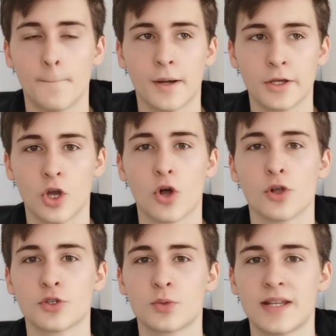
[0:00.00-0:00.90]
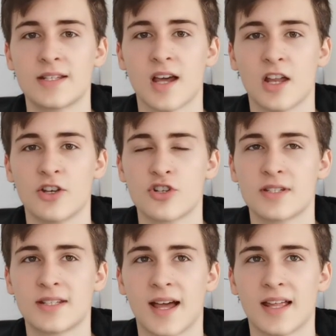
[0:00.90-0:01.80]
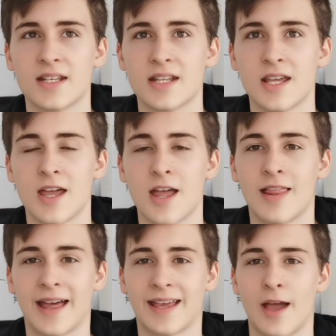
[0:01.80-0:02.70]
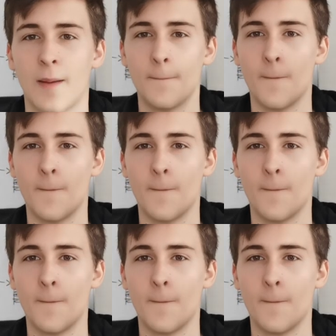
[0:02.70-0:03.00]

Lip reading: but you also need to understand, like,